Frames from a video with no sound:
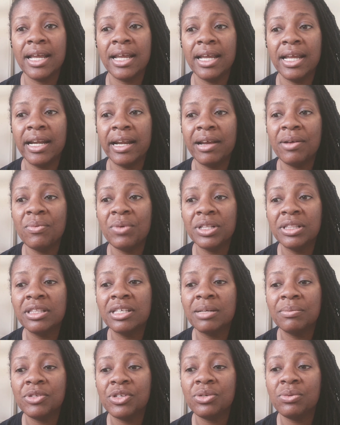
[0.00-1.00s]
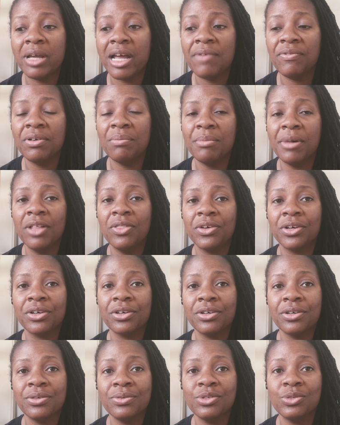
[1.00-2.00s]
and I want them to have a mother
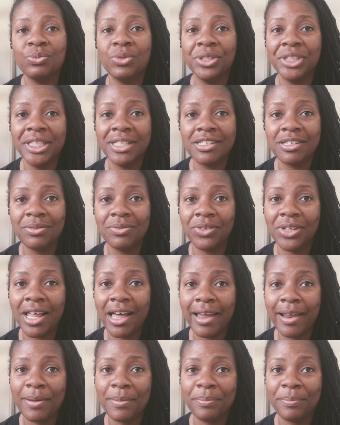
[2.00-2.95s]
who's willing to fly.